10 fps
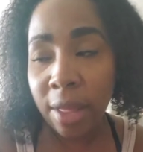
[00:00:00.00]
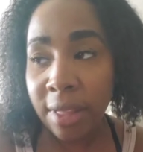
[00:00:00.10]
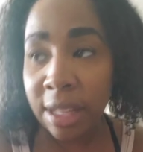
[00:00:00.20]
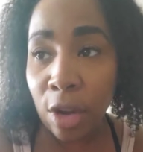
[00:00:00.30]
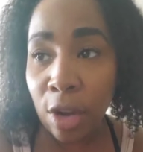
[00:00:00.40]

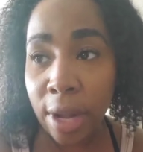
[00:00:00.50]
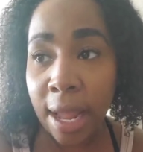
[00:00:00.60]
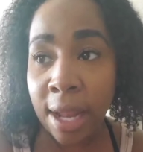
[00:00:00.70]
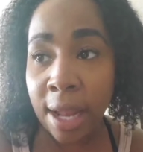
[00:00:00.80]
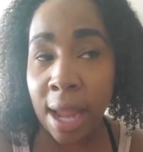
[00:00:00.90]
that they go
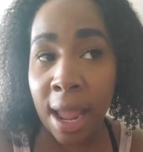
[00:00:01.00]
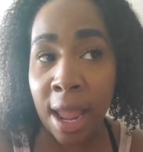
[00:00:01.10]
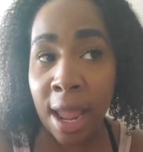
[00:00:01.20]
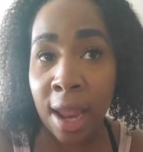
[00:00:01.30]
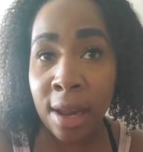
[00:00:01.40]
ahead
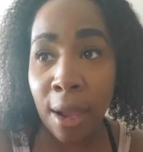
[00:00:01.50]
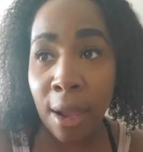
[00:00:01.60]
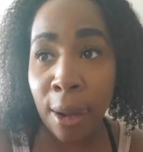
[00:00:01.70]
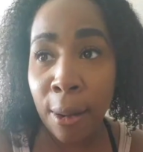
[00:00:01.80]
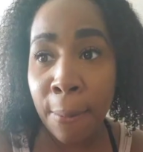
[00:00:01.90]

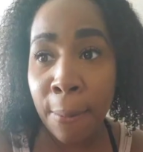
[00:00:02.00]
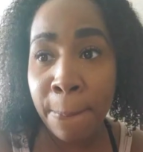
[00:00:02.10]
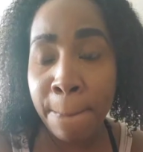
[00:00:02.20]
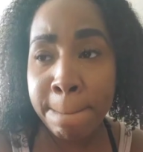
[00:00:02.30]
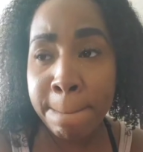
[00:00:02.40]

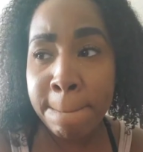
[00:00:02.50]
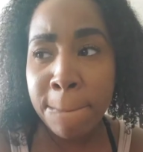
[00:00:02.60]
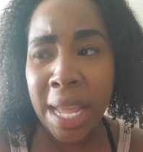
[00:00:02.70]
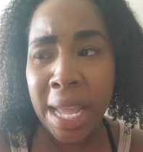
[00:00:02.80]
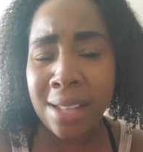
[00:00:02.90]
and
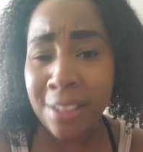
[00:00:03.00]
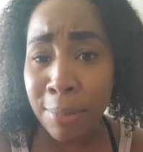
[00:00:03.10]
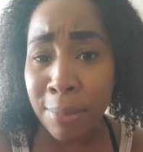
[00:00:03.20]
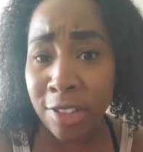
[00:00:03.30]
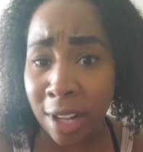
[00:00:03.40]
make
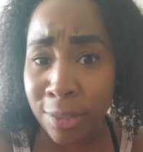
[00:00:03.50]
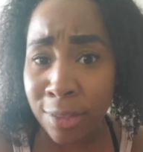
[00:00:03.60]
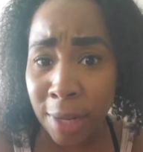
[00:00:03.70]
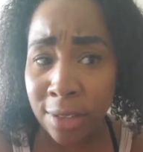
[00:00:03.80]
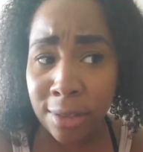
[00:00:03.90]
some
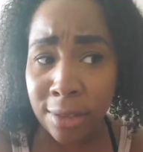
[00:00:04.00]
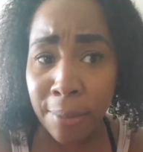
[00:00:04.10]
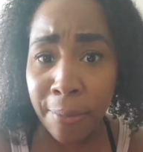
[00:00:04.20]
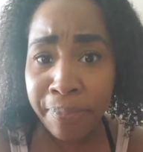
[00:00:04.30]
adjustments.